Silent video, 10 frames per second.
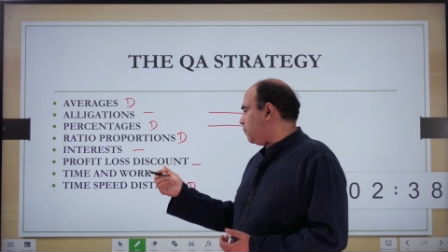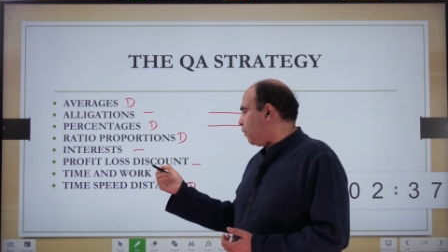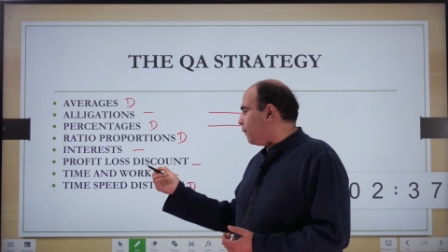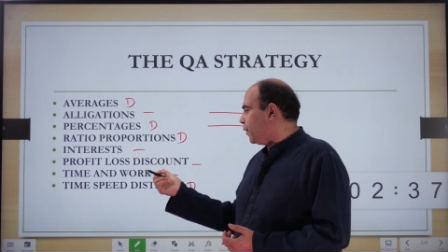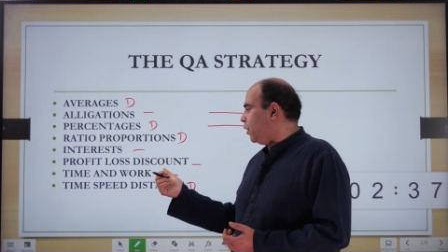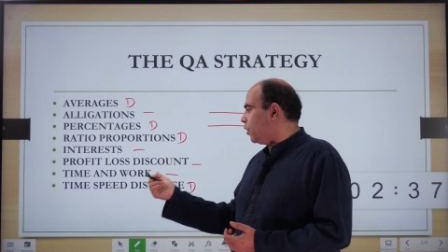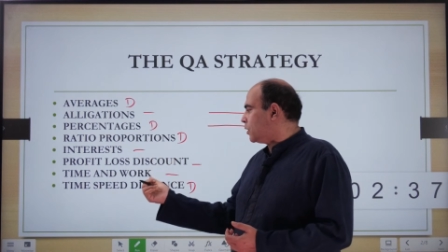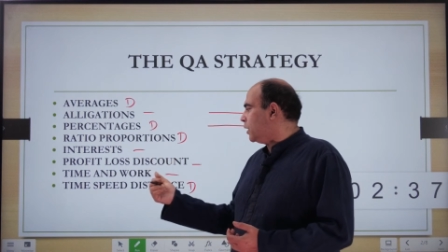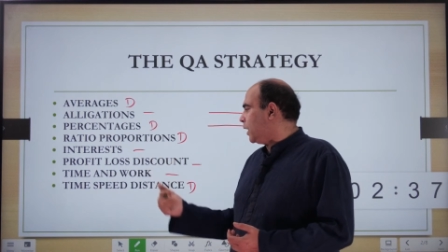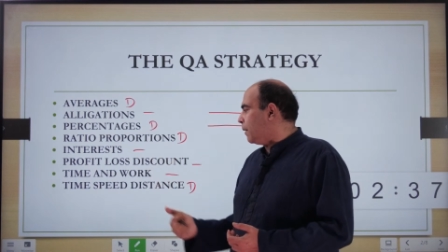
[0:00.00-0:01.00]
profit
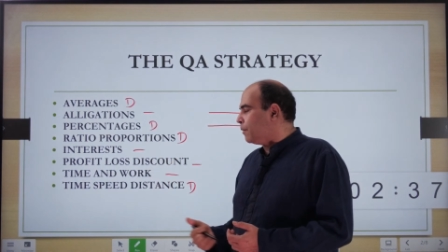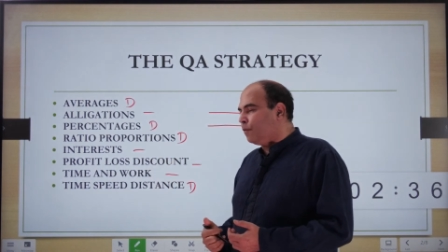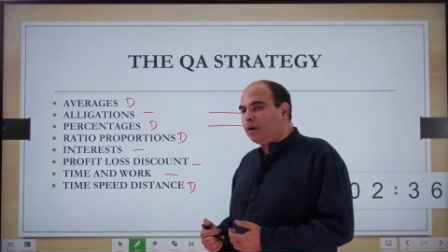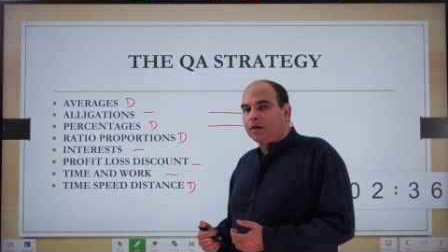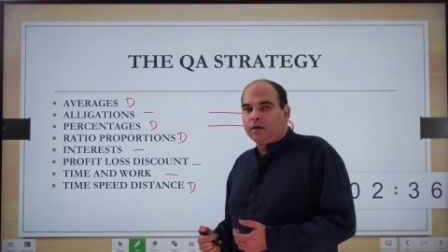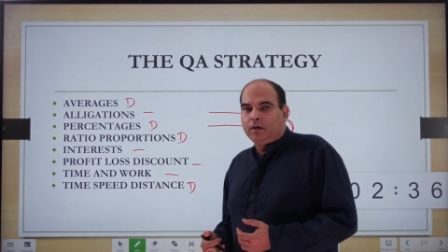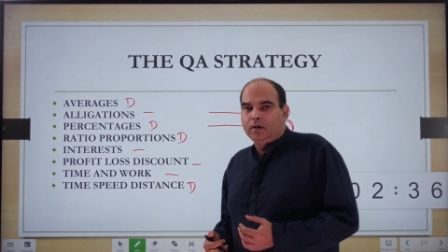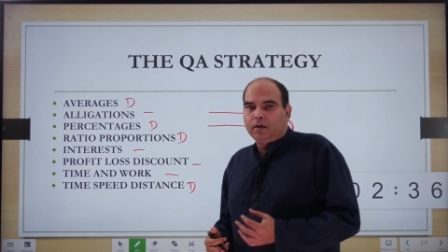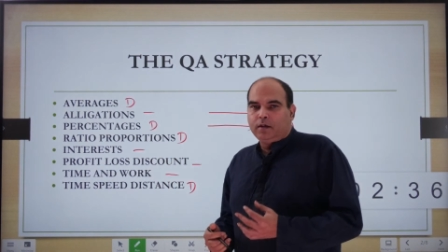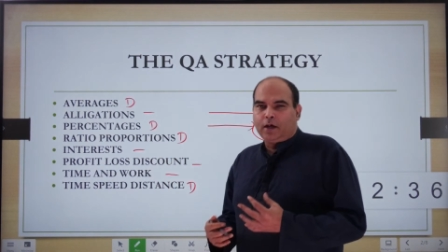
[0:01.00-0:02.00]
loss and time and work,
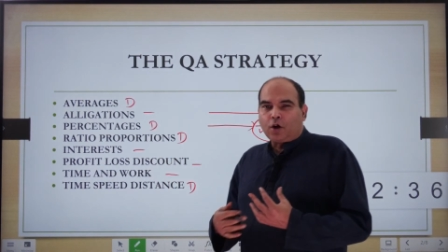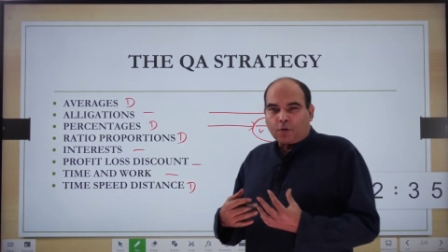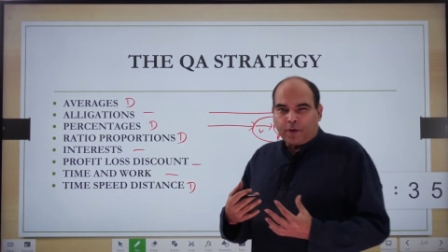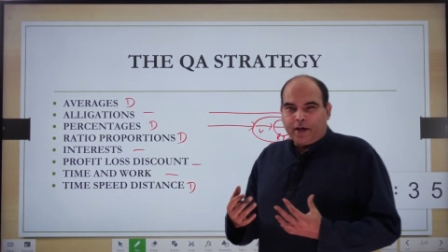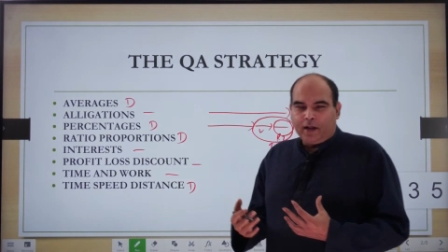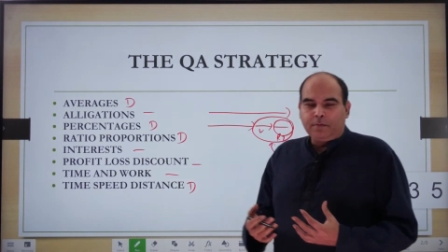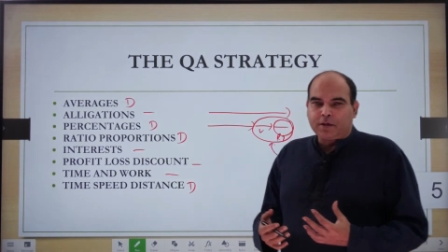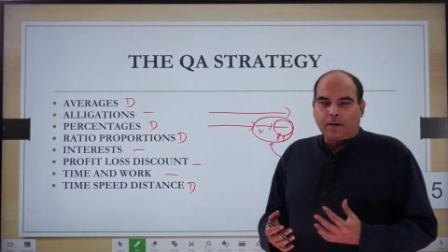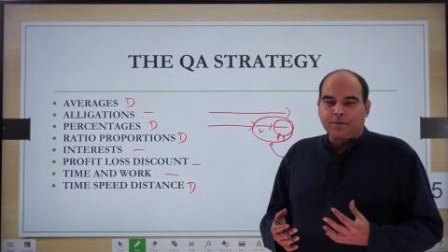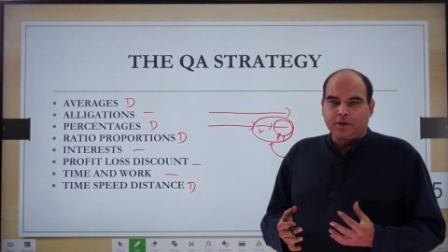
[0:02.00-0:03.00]
they are not very deep
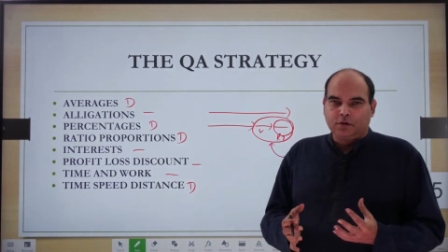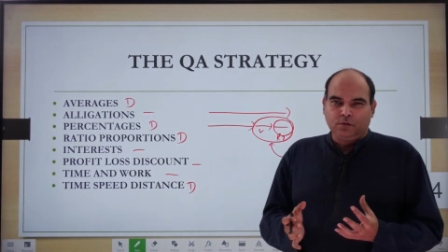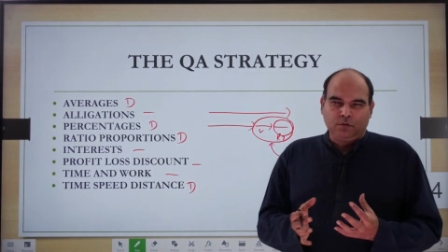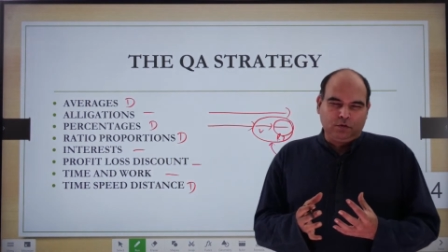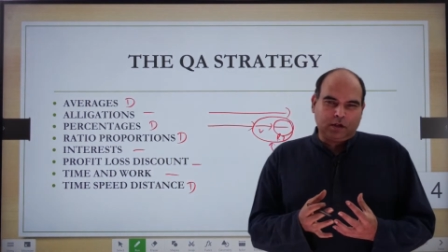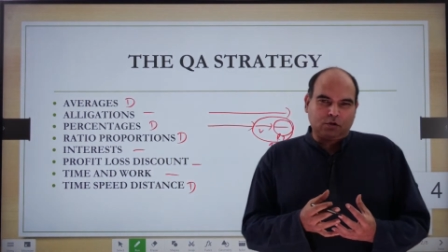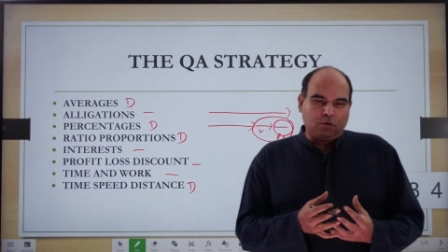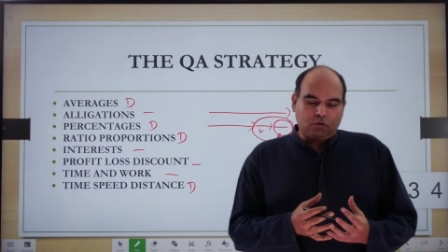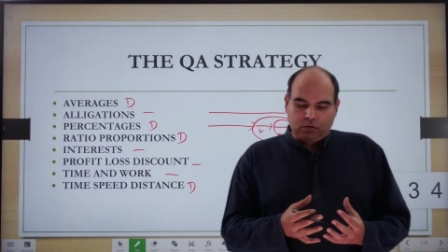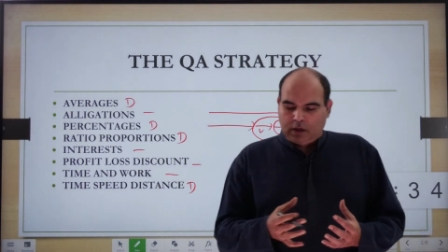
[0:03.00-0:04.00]
chapters. You, you just
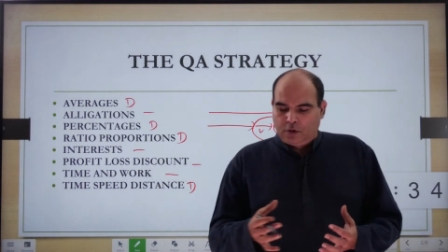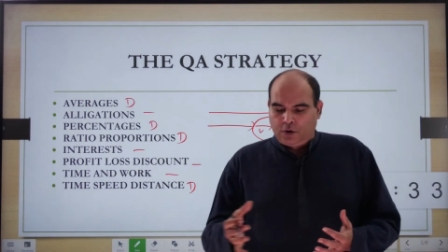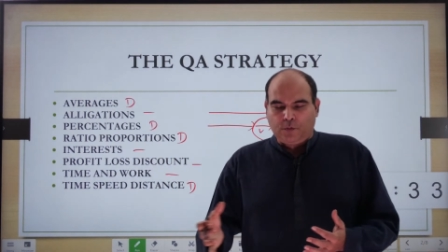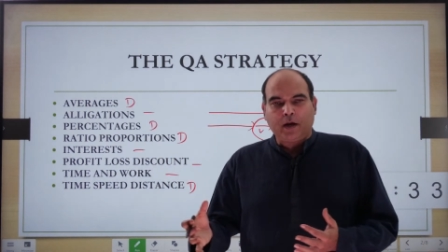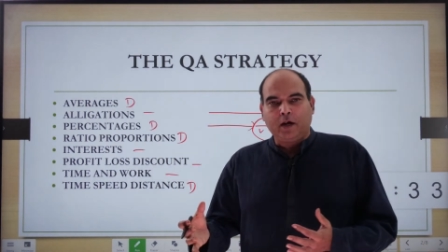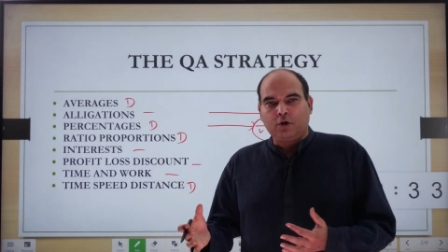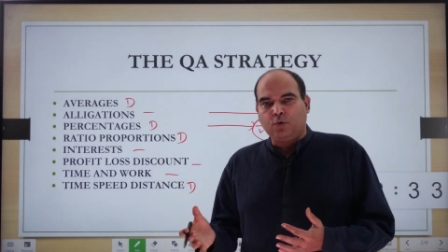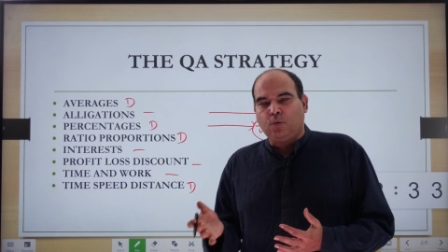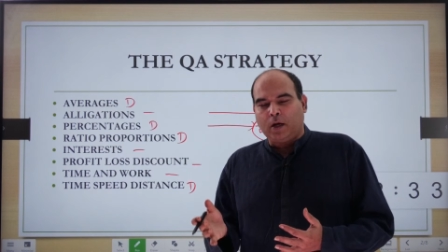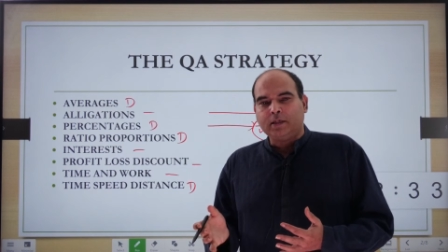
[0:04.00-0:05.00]
go through the LOD 1 and 2
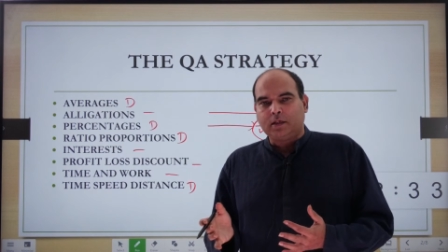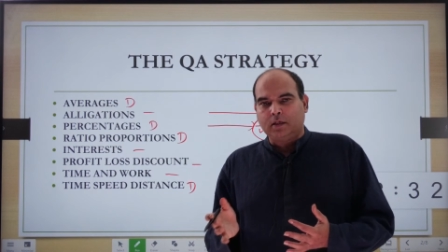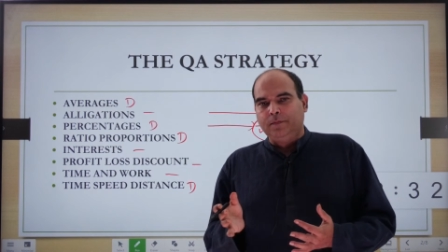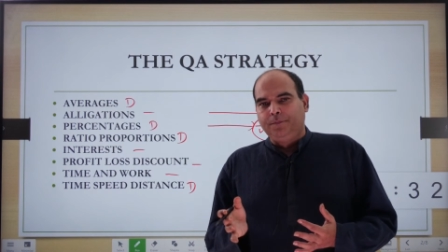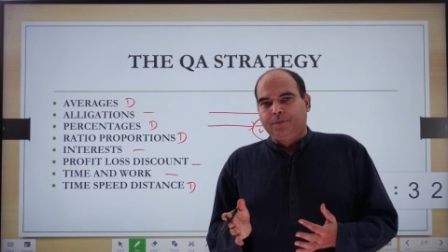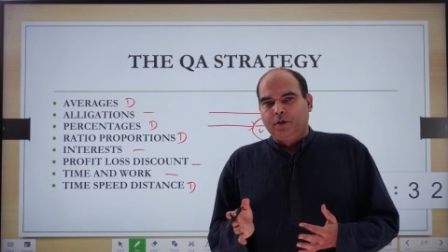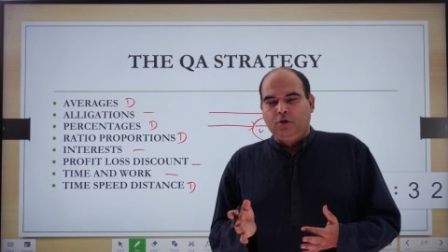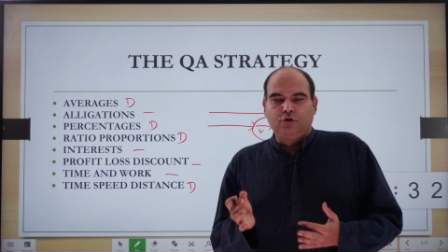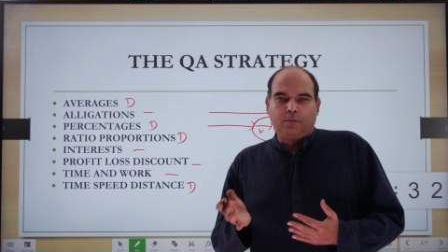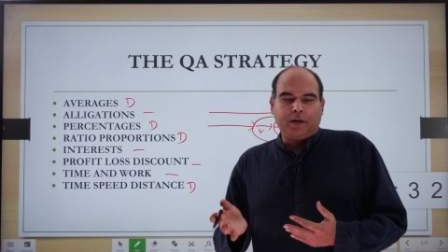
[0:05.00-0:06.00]
once.
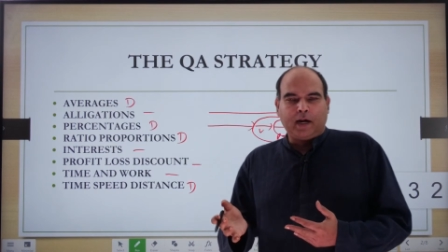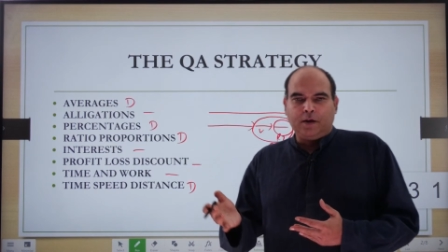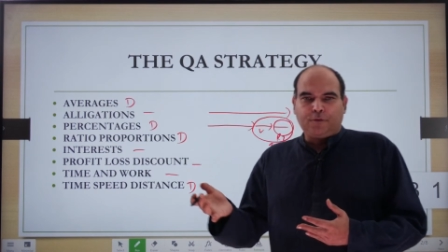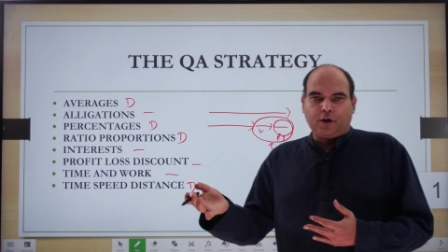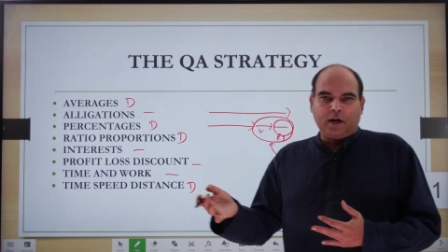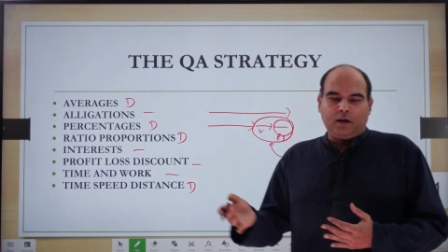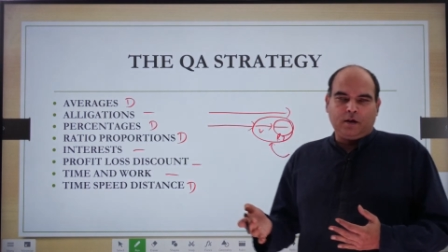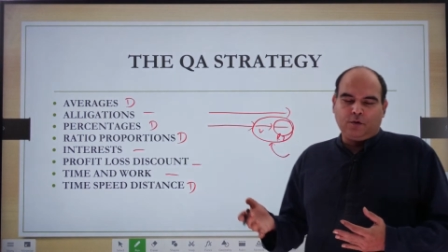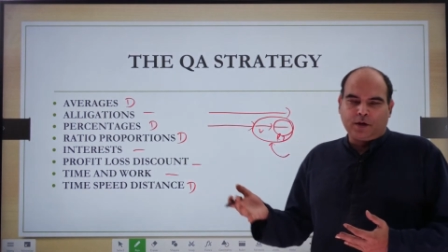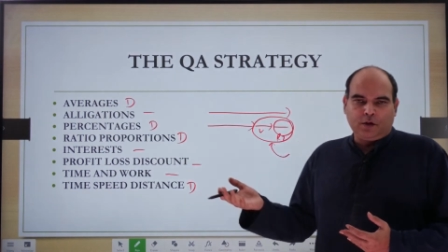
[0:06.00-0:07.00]
You should be ready for any,
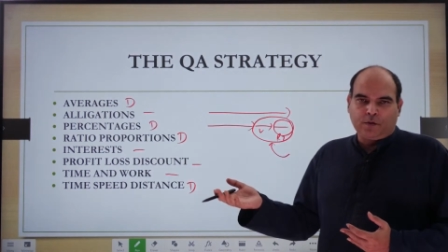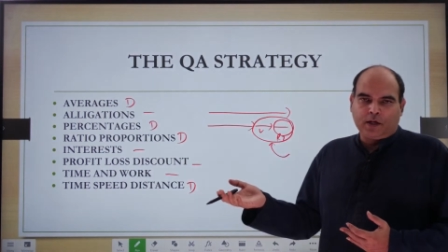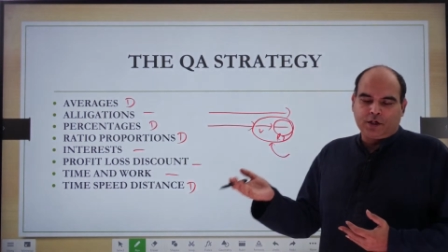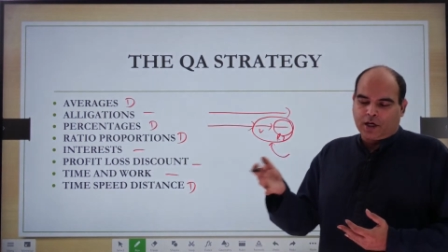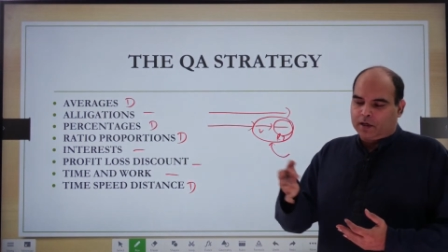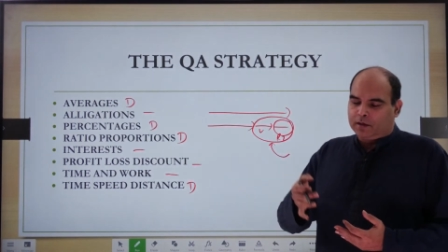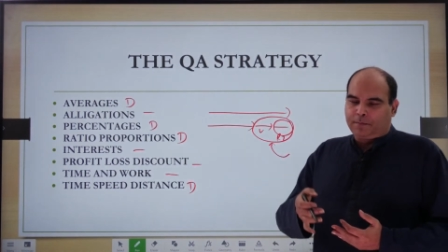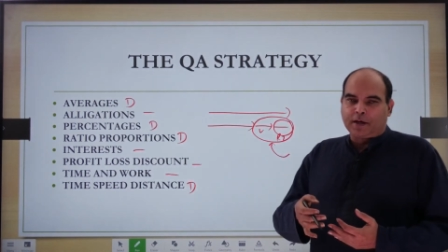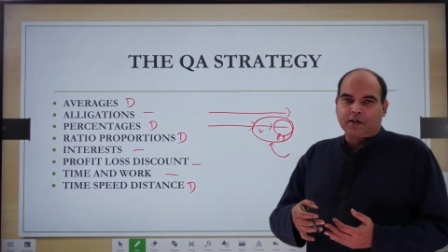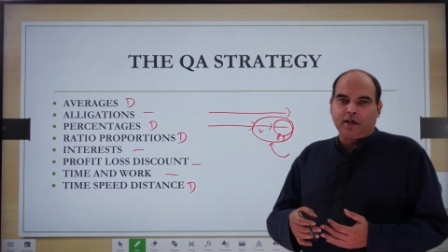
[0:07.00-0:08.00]
you can, you can check the
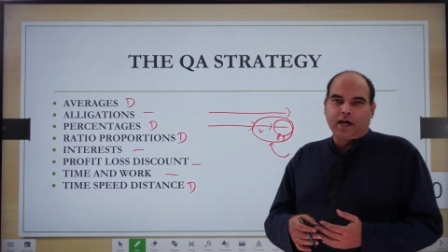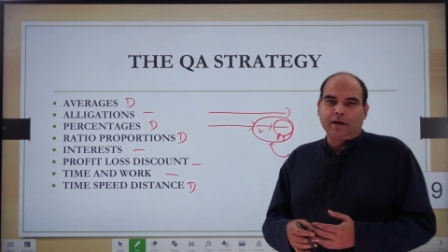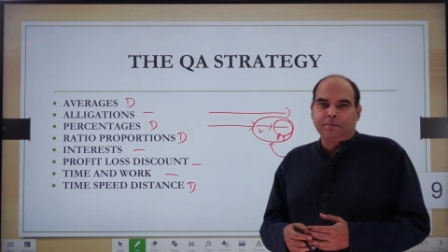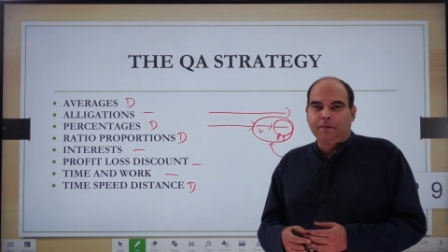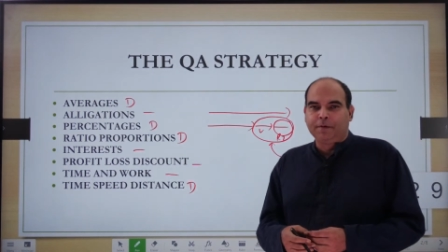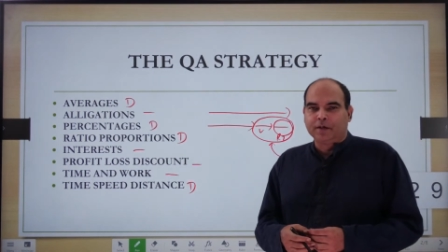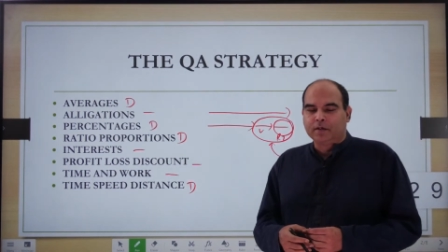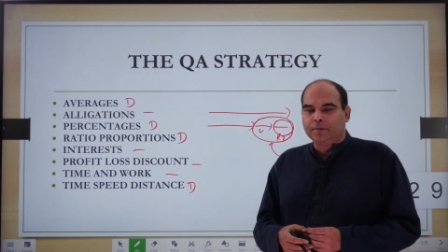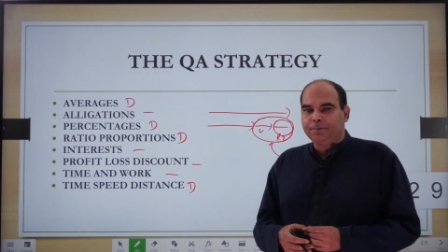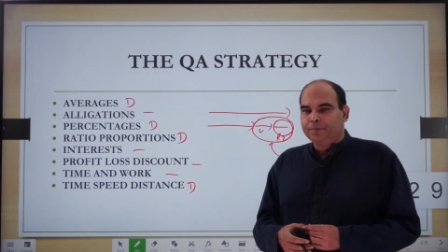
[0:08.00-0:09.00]
past year CAT papers.